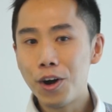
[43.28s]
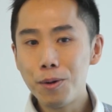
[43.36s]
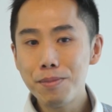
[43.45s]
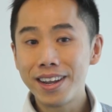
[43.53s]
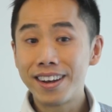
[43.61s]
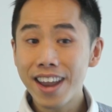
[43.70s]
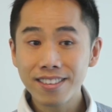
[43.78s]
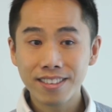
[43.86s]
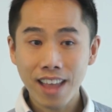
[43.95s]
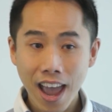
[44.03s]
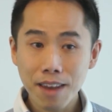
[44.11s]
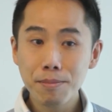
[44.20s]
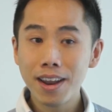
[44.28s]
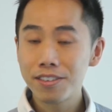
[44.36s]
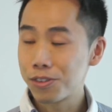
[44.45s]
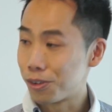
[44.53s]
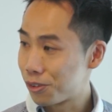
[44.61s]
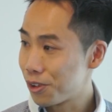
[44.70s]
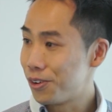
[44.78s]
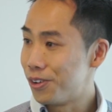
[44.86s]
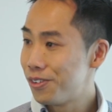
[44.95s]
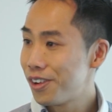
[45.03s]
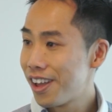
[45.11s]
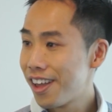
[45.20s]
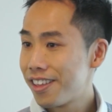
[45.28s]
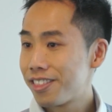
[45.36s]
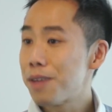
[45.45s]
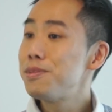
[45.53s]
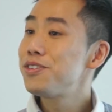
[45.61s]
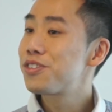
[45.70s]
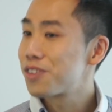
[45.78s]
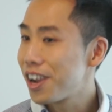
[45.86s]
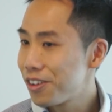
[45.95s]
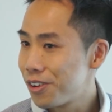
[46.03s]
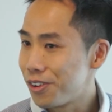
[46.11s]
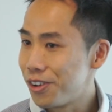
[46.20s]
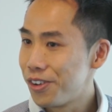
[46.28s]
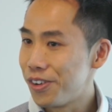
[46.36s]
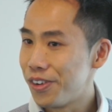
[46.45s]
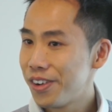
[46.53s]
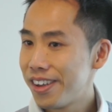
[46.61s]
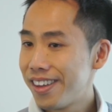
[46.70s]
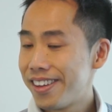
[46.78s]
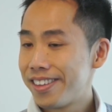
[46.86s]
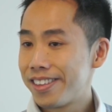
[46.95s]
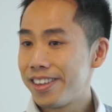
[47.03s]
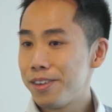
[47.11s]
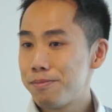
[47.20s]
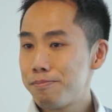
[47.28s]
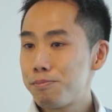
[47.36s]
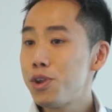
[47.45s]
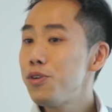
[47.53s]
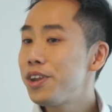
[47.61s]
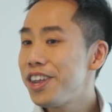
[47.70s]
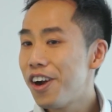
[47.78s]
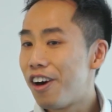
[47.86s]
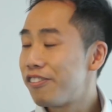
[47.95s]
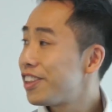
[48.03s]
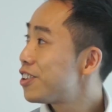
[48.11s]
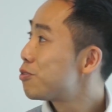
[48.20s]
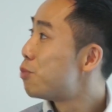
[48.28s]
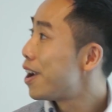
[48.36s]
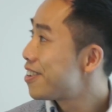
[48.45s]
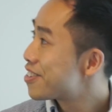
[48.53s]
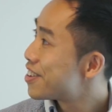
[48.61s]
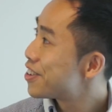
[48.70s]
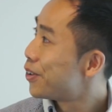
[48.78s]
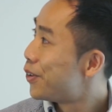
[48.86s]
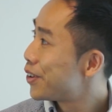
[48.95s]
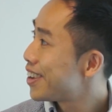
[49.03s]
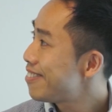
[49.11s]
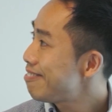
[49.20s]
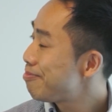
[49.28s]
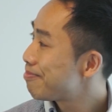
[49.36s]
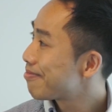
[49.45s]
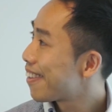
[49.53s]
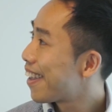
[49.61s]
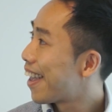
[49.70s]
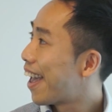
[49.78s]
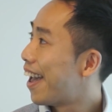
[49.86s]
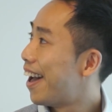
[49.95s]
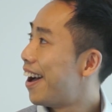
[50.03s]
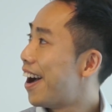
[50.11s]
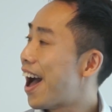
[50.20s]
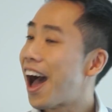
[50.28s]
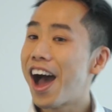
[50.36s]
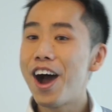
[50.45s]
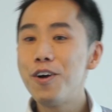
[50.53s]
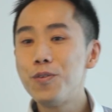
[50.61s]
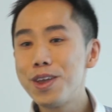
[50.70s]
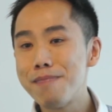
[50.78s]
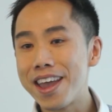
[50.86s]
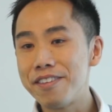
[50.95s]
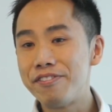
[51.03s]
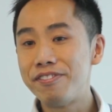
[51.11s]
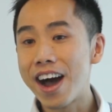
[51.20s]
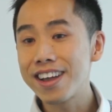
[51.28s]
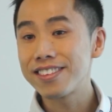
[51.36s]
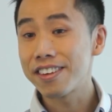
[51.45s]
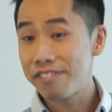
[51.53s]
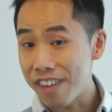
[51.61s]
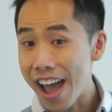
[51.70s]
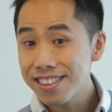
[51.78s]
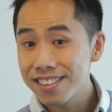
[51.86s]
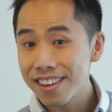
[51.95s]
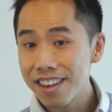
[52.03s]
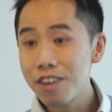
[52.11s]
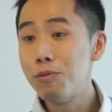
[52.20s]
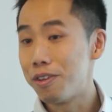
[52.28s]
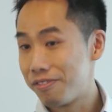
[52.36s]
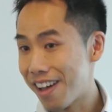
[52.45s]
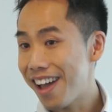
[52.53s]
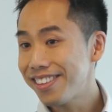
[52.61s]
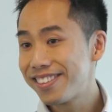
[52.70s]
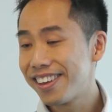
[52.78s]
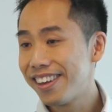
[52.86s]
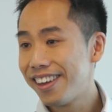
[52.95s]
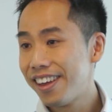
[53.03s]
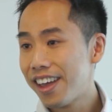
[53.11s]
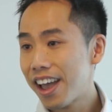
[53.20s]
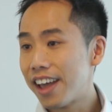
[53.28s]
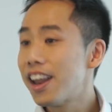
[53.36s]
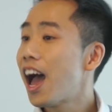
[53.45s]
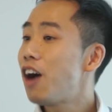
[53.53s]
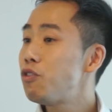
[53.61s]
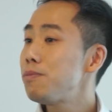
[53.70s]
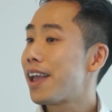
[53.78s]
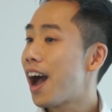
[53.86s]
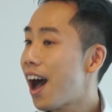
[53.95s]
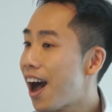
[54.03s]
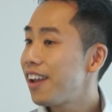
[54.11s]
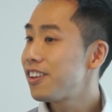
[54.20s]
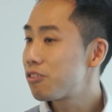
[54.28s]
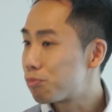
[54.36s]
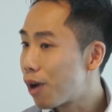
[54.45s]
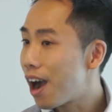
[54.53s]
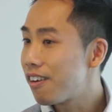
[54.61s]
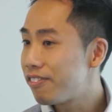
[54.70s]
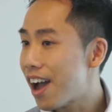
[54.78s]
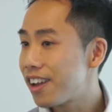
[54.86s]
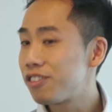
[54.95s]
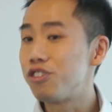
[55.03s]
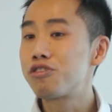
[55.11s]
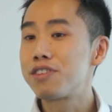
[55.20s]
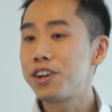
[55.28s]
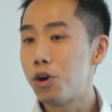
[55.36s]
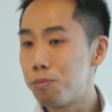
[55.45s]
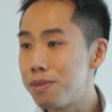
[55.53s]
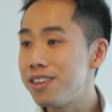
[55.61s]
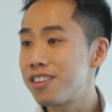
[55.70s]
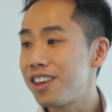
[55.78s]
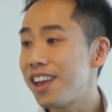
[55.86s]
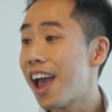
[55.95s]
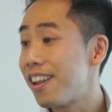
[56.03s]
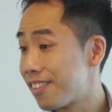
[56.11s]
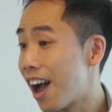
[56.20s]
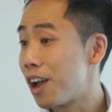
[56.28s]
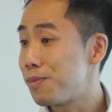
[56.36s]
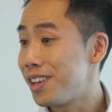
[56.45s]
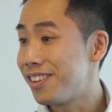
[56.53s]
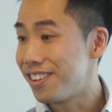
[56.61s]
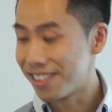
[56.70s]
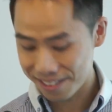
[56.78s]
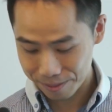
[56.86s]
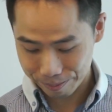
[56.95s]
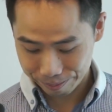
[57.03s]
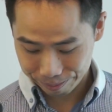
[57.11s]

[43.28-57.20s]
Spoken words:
I hope in the next 10 minutes or so, demonstrate to you the beauty of this wondrous organ, how we may fight fat with fat, and how we may harness brown fat to treat obesity and diabetes.